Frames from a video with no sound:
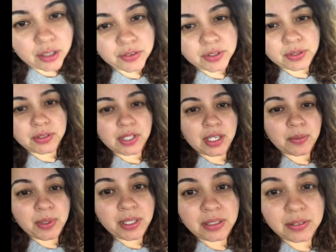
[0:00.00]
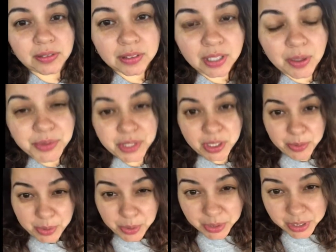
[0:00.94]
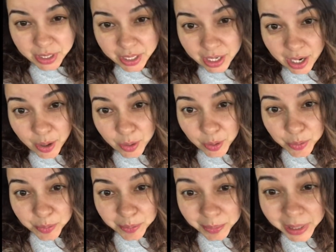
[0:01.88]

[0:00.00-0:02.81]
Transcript: So I was like, well, I was going to record till I got home.